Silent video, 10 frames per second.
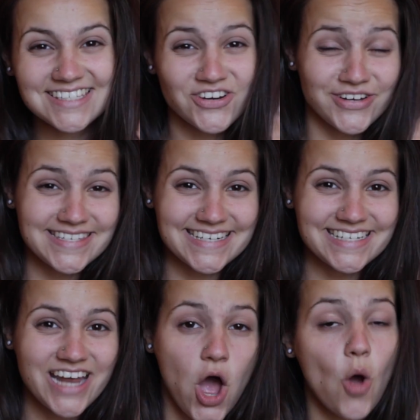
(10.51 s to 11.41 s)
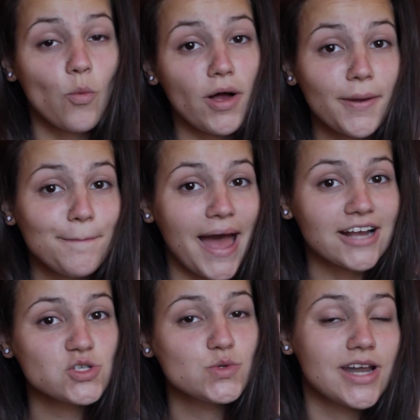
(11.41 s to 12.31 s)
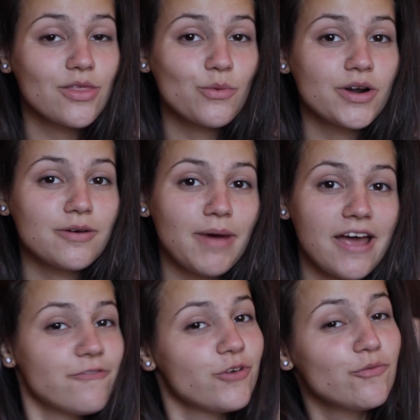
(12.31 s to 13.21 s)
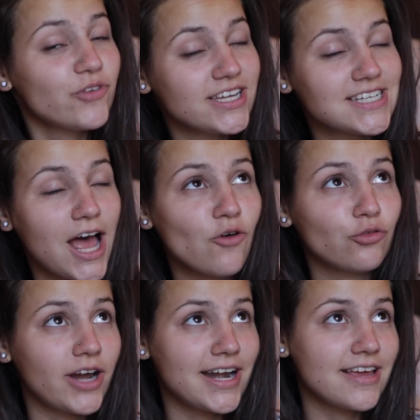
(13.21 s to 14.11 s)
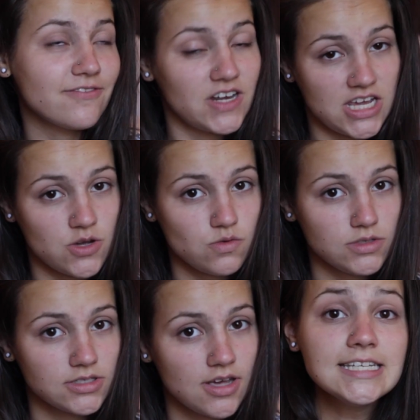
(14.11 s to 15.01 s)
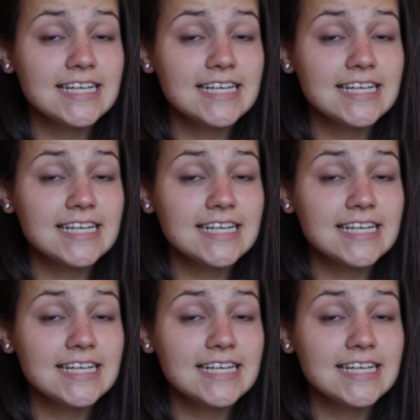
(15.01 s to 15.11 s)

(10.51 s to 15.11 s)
Kristen. Welcome back to another one of my Femme Fatale Friday videos.